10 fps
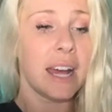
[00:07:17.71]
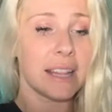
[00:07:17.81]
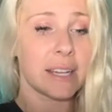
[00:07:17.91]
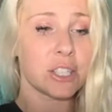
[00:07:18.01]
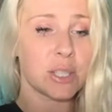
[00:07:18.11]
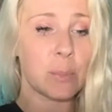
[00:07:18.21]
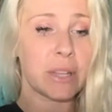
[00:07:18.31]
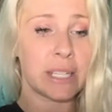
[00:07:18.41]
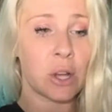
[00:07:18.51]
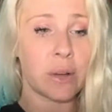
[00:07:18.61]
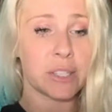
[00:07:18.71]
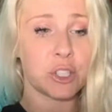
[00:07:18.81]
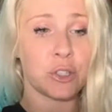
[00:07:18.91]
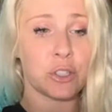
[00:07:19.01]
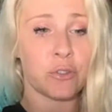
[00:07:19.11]
There is simply no
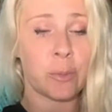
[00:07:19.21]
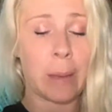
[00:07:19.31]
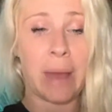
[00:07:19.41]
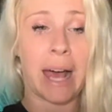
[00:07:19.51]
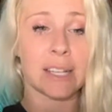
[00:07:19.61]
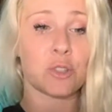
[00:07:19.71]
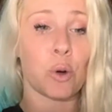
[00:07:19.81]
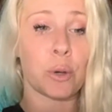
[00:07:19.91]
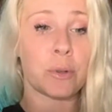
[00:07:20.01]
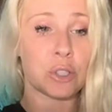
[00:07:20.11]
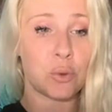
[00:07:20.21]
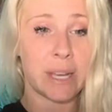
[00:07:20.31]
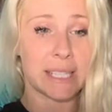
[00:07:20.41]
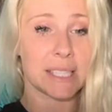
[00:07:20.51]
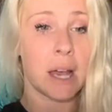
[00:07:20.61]
excuse for my past horrible
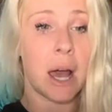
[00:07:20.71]
tweets.